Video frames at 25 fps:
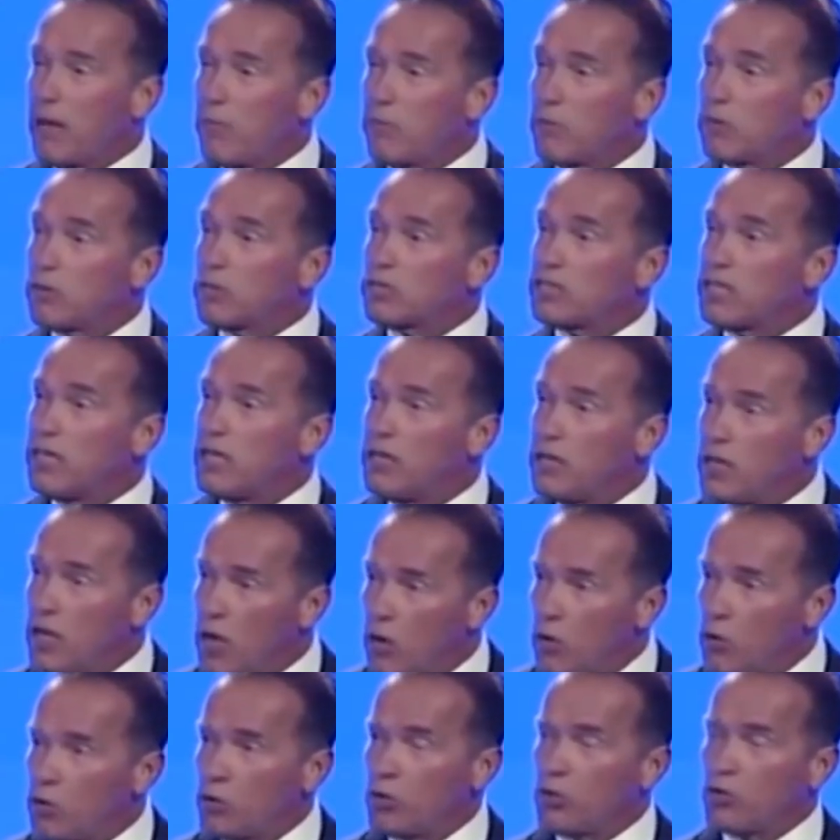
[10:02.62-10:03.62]
say no
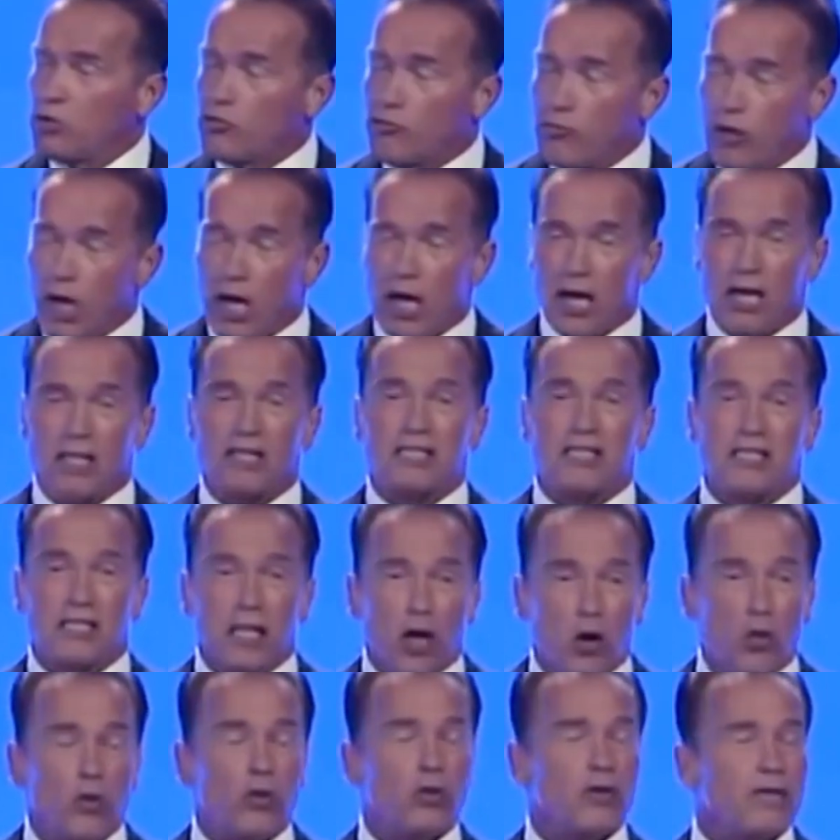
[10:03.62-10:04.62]
to drugs, no
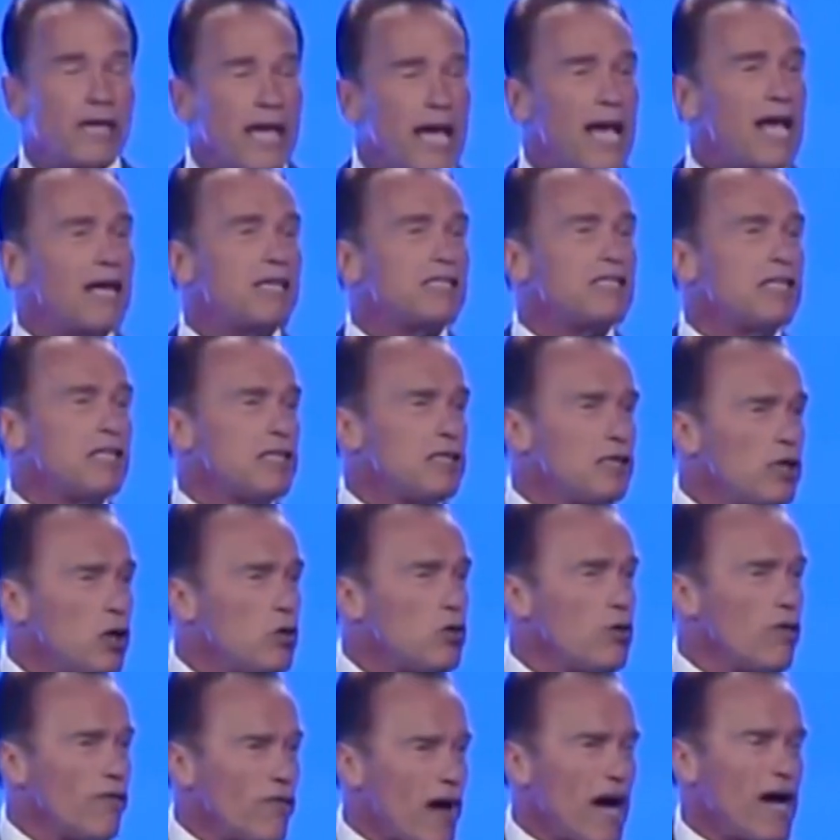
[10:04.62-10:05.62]
to gangs, and no to
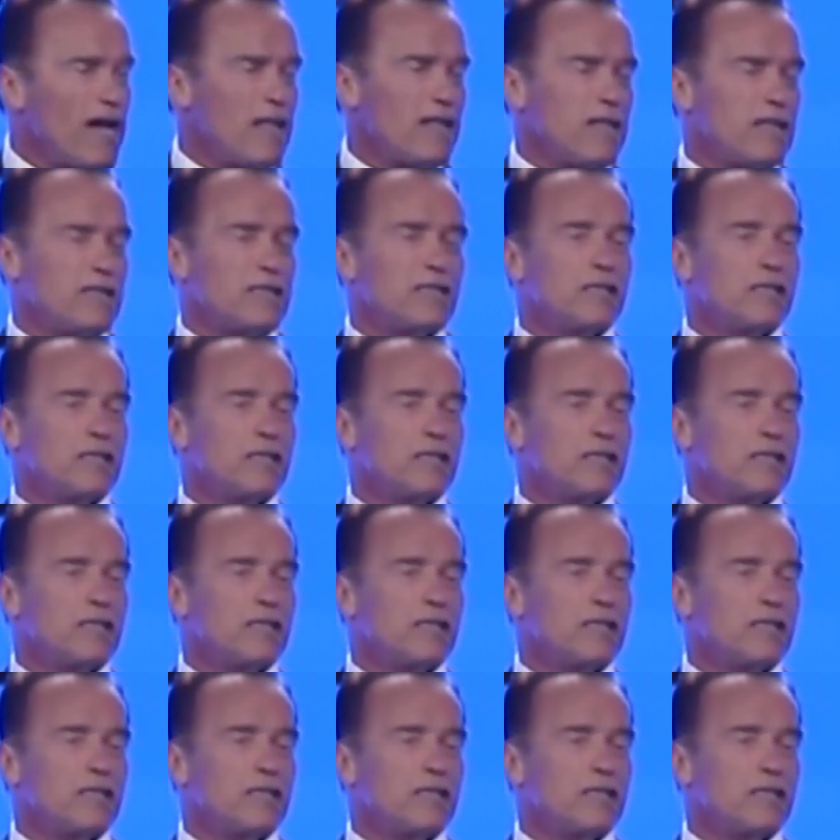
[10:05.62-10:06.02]
violence.